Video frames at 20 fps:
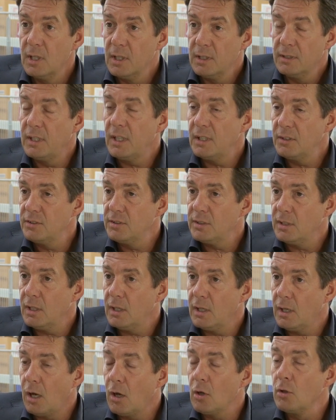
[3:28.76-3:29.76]
that
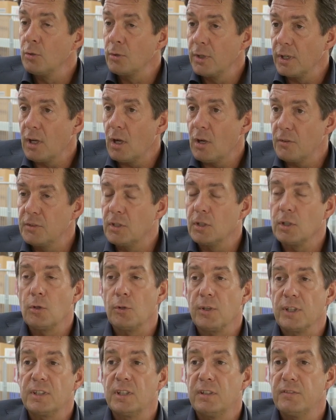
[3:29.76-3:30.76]
are looking after the
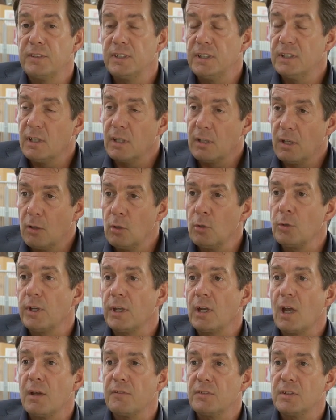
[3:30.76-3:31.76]
connectivity, that are
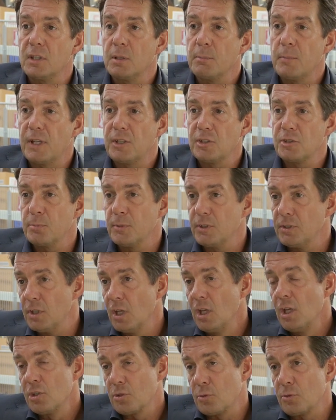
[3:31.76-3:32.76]
looking after the management.
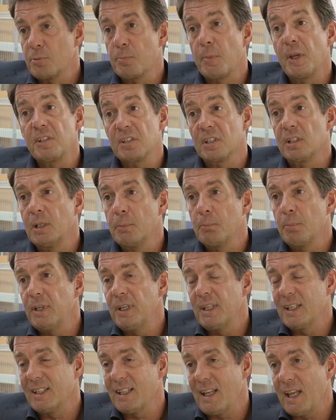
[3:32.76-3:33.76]
So it's basically
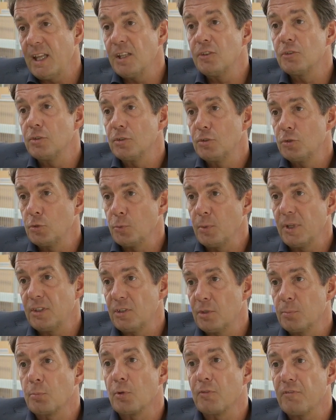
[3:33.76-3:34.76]
being an
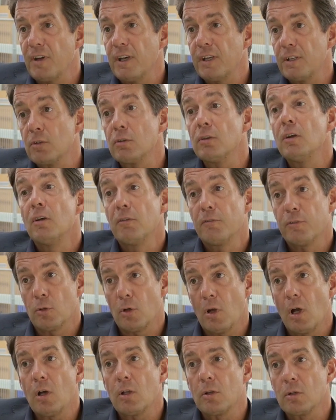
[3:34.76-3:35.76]
end-to-end provider
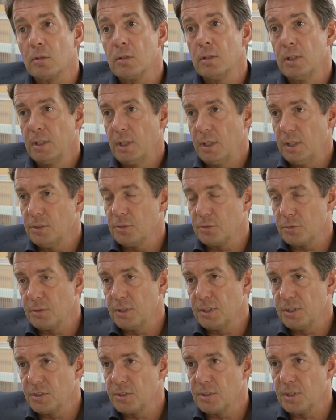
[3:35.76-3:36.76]
for other
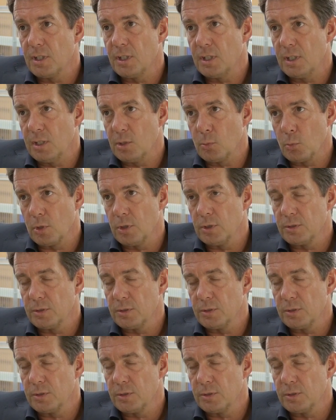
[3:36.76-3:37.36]
industries in the world.